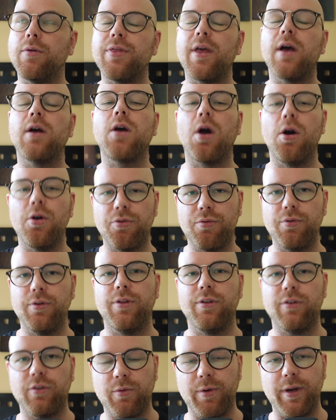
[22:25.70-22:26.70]
go through to
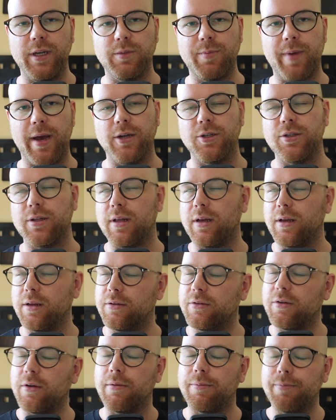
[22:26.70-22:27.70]
the squeeze page.
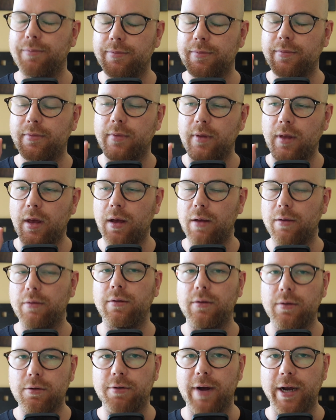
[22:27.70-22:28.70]
So
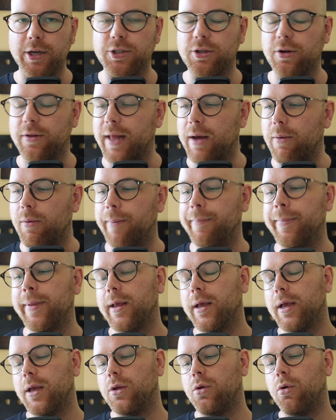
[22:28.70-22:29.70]
correction on that one.
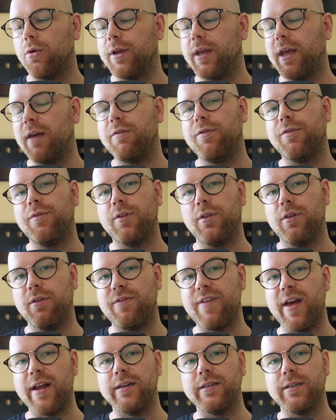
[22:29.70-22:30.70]
You'll give the
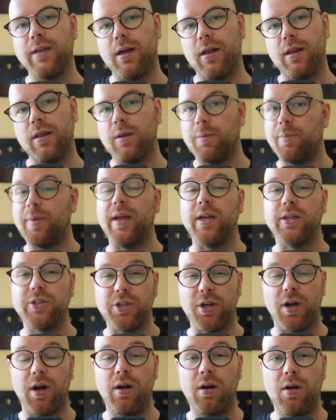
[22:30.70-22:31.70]
vendor the
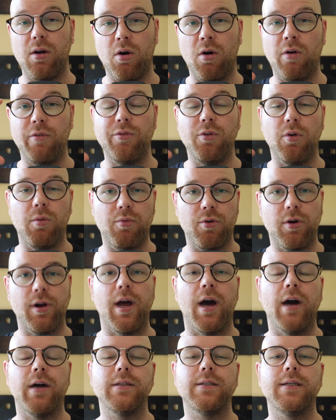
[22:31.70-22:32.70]
picture of your
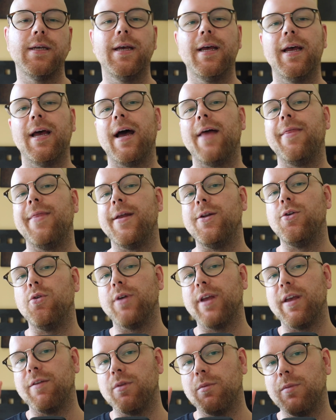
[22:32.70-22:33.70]
product, and then you'll
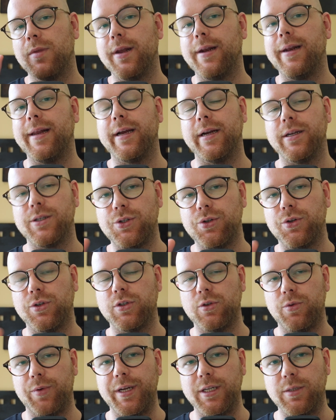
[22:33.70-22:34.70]
give them the link to your
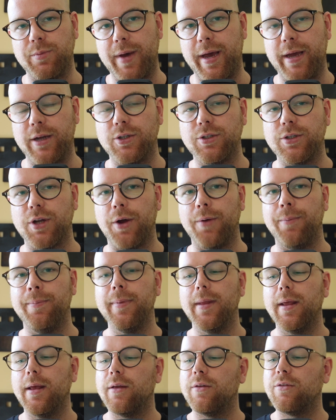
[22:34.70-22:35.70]
squeeze page. So
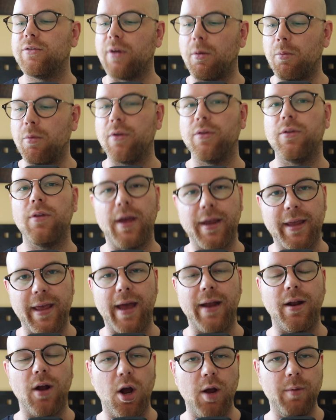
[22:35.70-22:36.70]
someone,
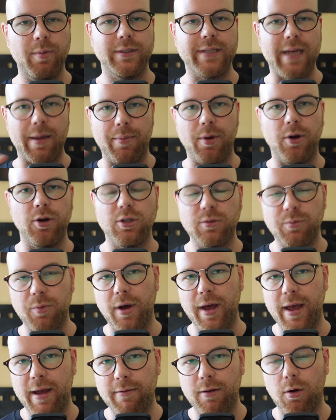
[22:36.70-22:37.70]
again, opens that bonus spot
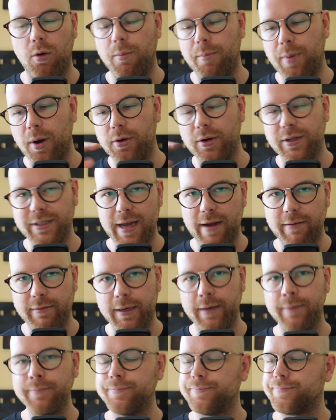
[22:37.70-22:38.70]
area or bonus
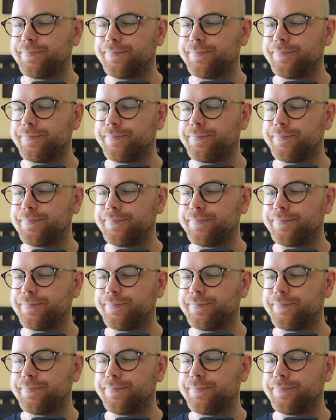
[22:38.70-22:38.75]
area,